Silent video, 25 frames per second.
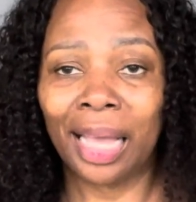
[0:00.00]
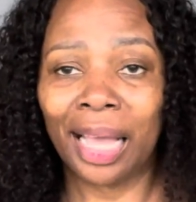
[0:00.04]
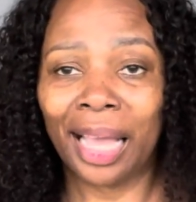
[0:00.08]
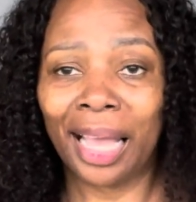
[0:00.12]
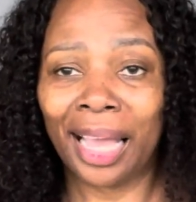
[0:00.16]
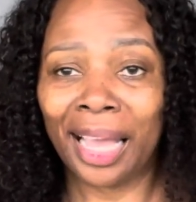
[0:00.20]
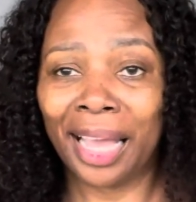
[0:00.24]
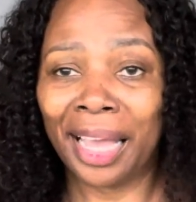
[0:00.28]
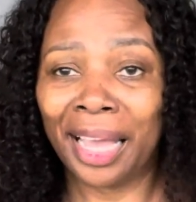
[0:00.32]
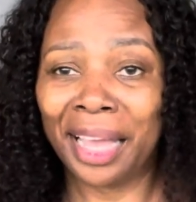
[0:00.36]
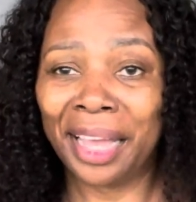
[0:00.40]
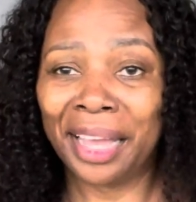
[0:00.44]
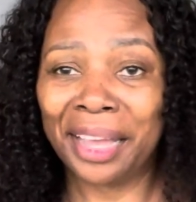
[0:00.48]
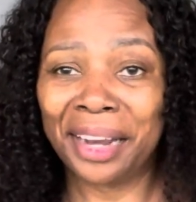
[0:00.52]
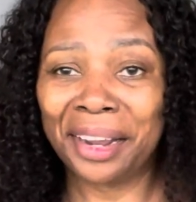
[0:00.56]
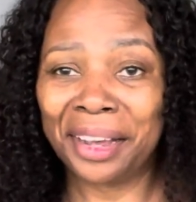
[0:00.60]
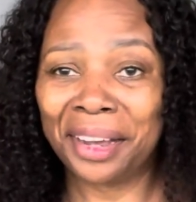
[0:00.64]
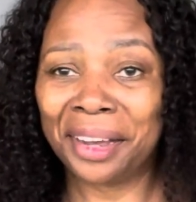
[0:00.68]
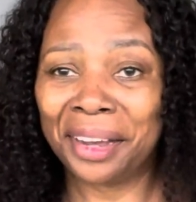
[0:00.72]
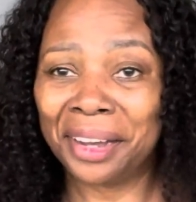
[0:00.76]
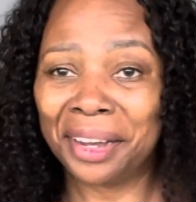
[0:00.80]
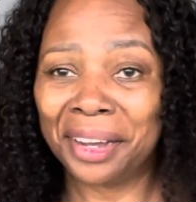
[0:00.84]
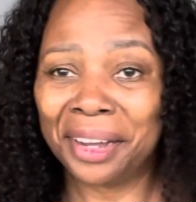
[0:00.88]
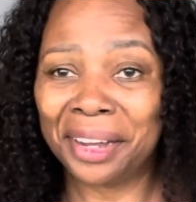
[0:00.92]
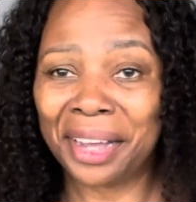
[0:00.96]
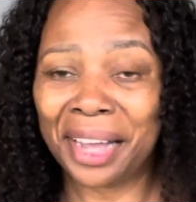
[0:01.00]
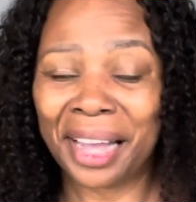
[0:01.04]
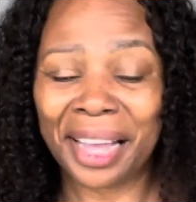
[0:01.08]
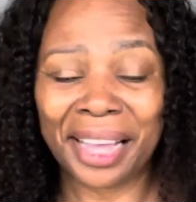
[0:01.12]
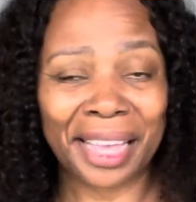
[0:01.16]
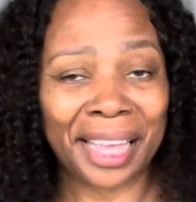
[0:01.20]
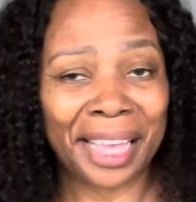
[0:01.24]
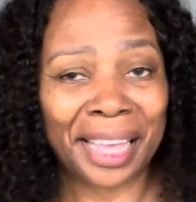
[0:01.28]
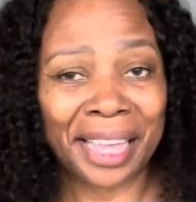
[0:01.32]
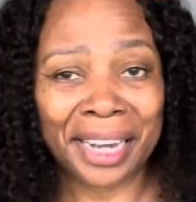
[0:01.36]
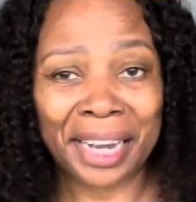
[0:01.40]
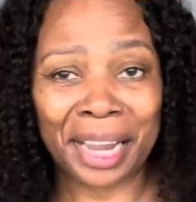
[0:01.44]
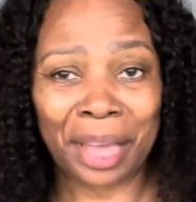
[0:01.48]
And I
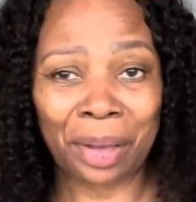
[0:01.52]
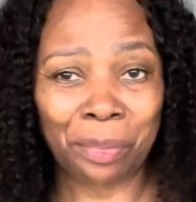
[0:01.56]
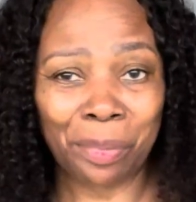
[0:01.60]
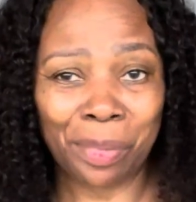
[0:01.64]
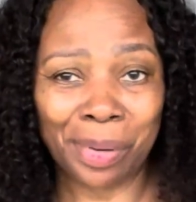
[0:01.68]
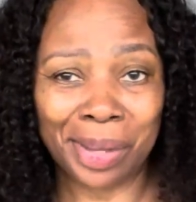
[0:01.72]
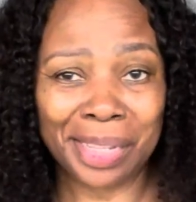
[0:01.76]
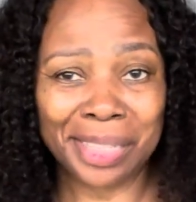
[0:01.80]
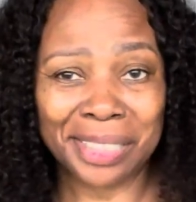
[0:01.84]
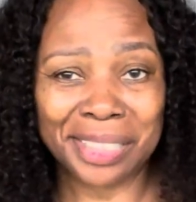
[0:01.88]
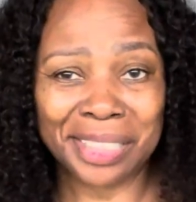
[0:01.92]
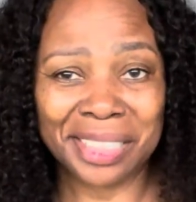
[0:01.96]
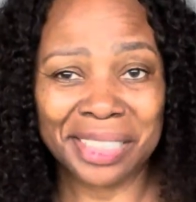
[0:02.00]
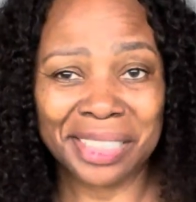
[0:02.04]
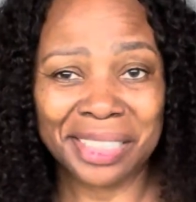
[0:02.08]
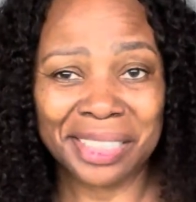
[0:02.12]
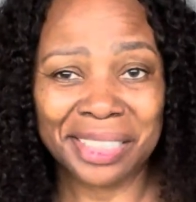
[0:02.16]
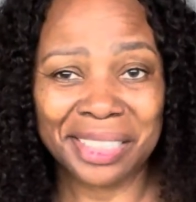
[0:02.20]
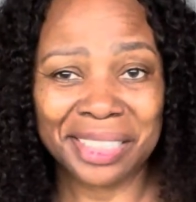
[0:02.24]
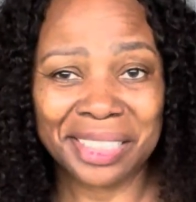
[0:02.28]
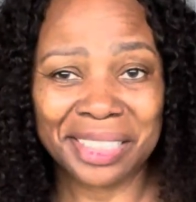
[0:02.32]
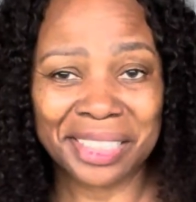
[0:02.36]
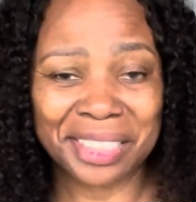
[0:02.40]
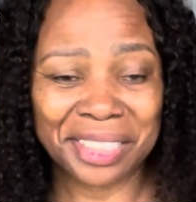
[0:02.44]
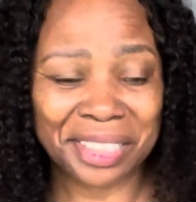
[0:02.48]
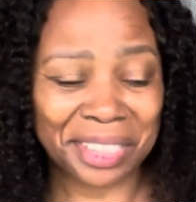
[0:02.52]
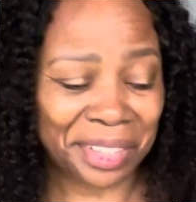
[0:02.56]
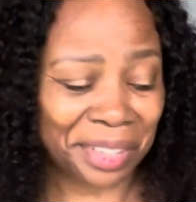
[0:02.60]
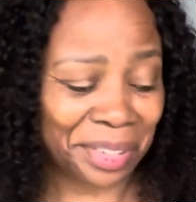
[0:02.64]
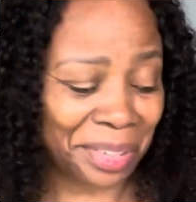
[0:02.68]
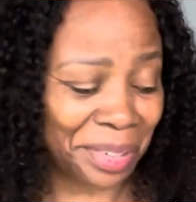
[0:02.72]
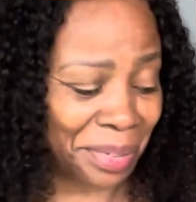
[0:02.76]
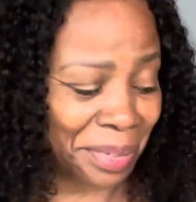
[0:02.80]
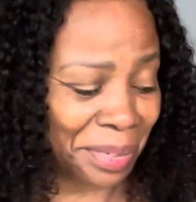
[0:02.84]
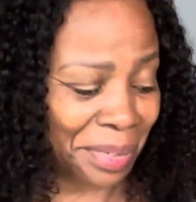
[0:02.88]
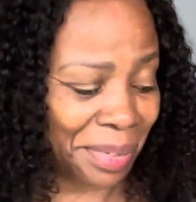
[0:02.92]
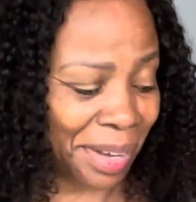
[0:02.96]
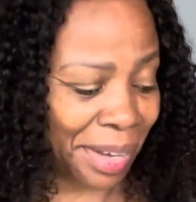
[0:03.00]
cannot wait. So